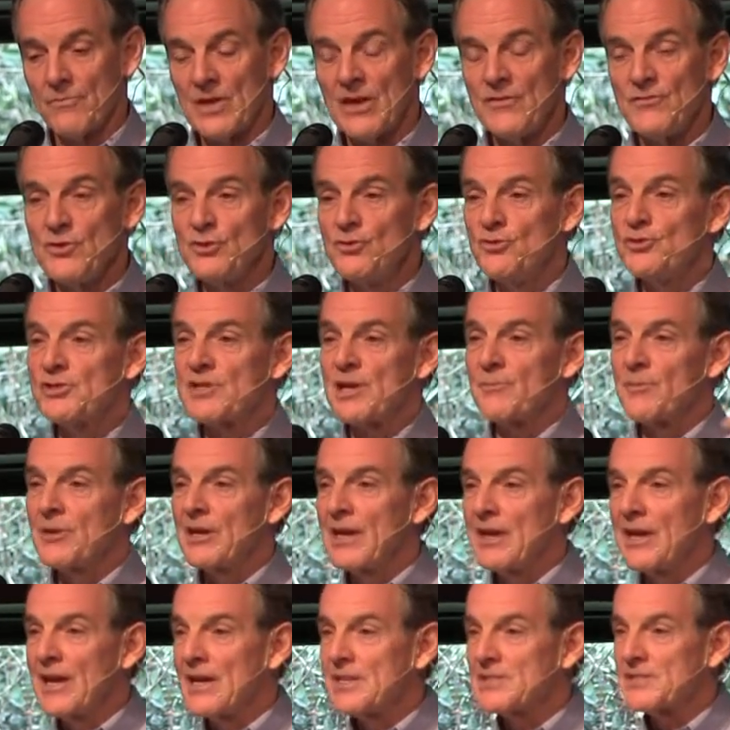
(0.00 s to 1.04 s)
If you do
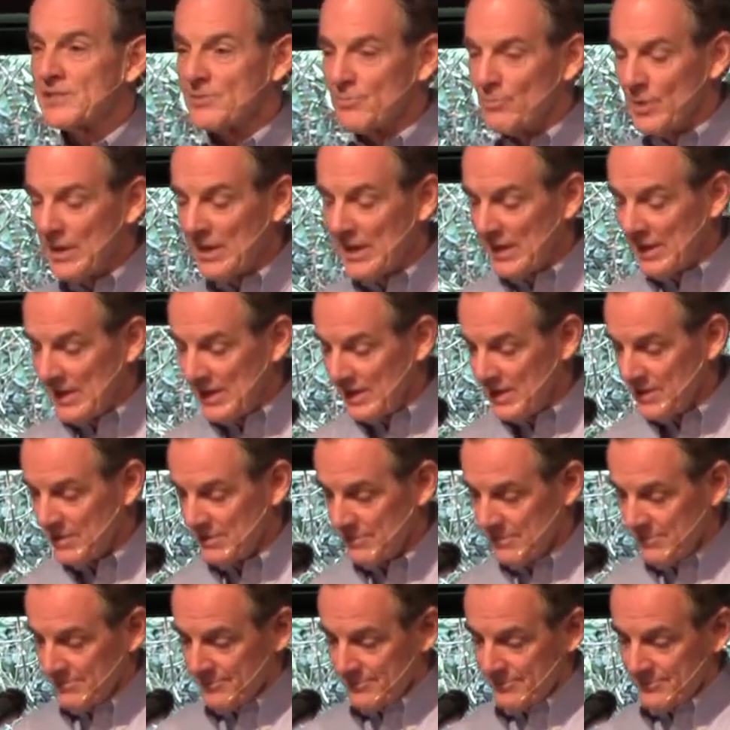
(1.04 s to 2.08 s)
something against
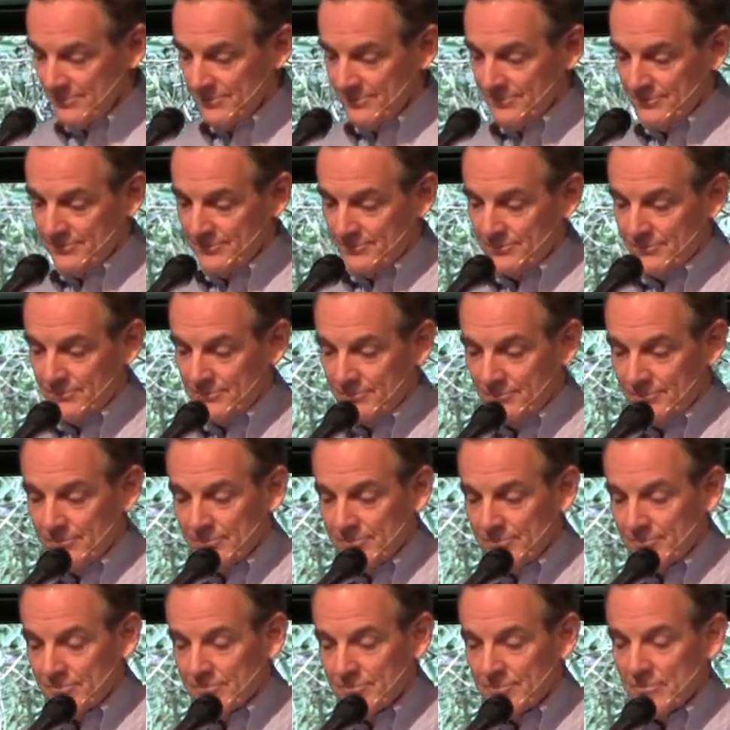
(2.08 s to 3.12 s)
me,
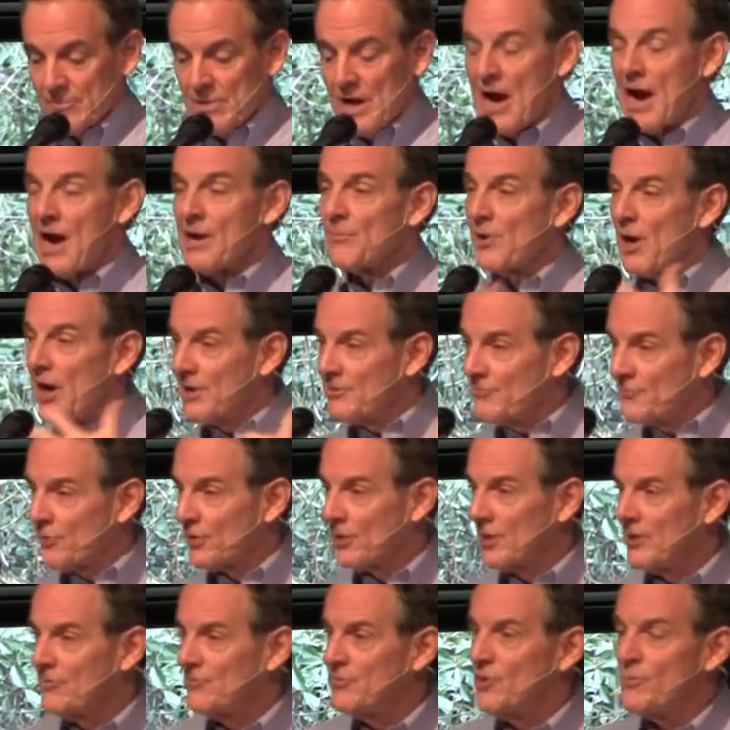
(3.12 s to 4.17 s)
I might
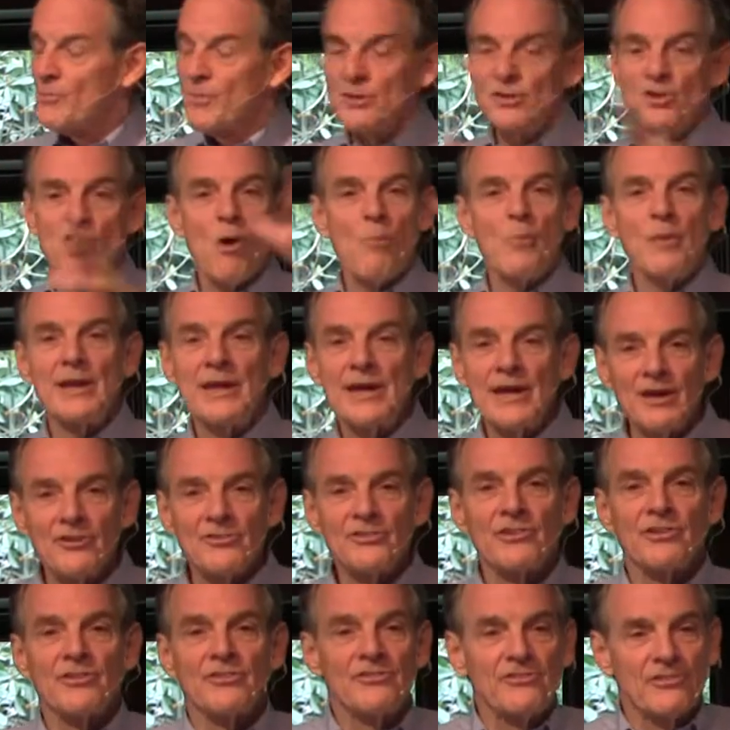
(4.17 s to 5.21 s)
forgive you. But nobody
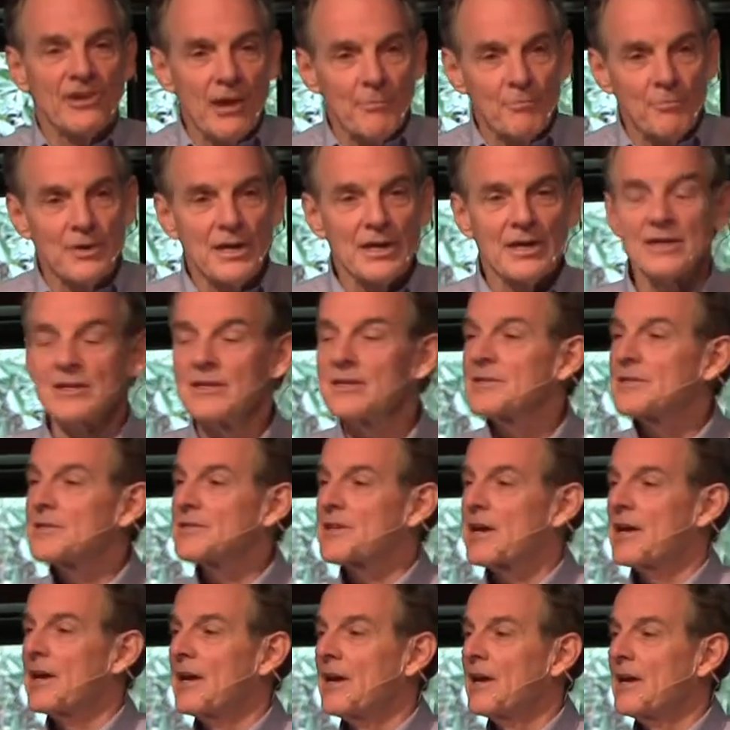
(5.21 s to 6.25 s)
else can step in and
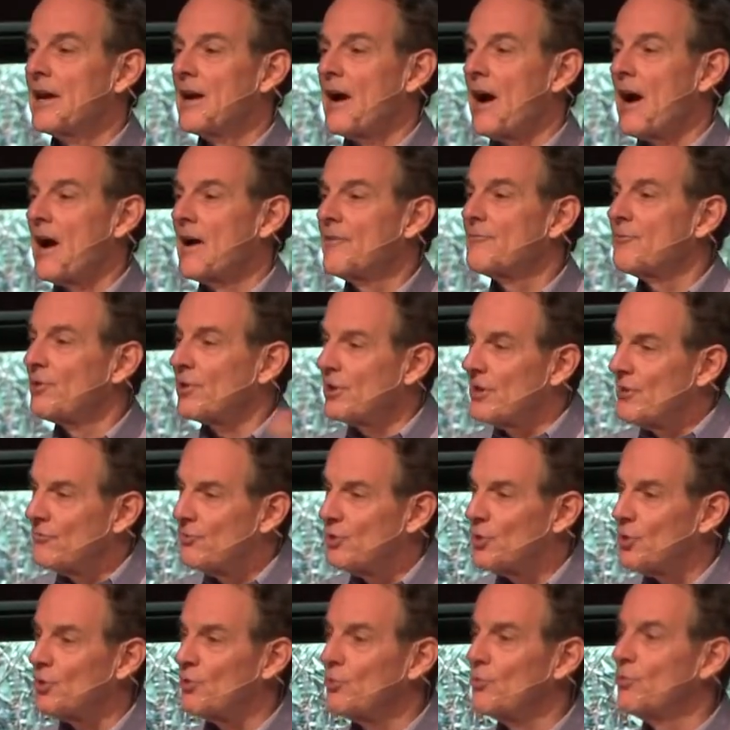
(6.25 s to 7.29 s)
say, I
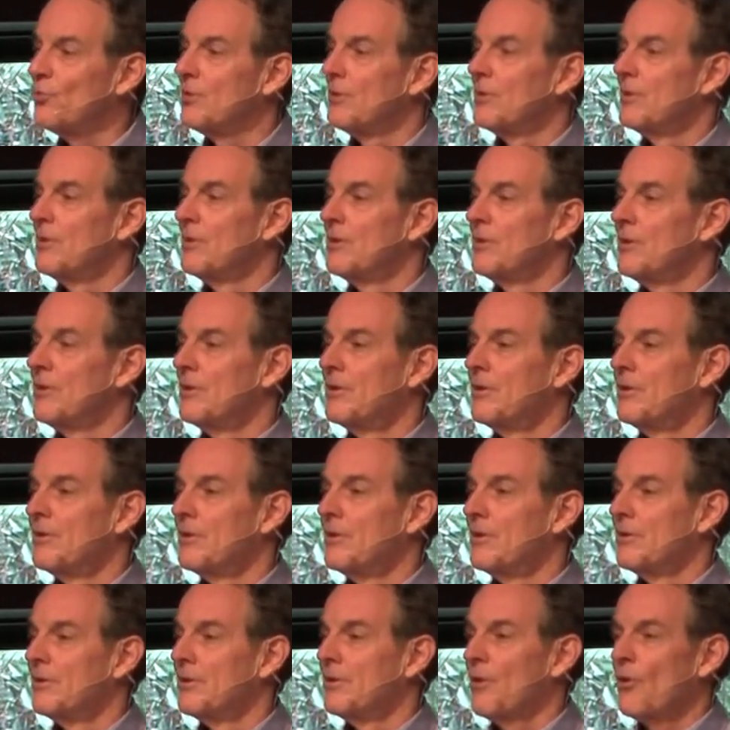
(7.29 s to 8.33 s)
forgive you.
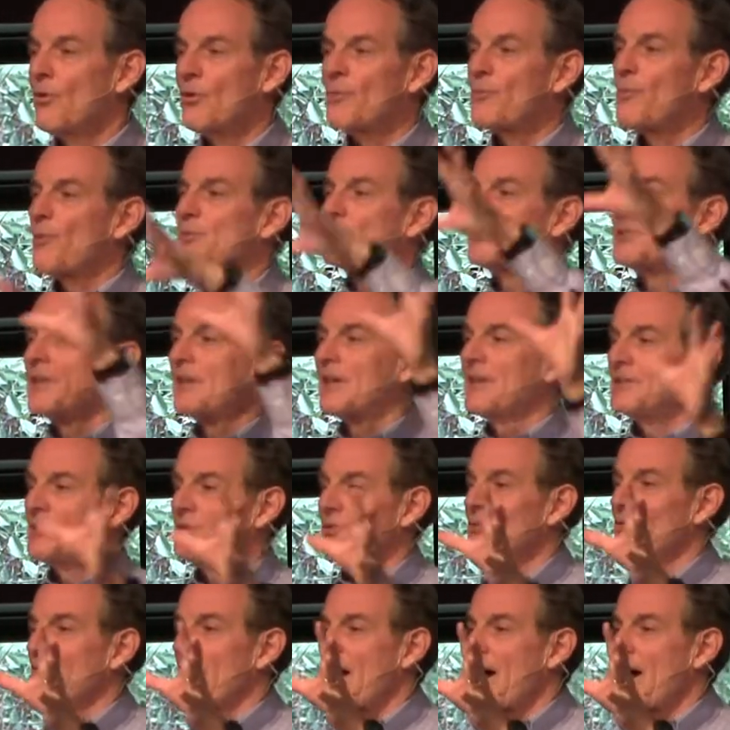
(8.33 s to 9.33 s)
The only person that can do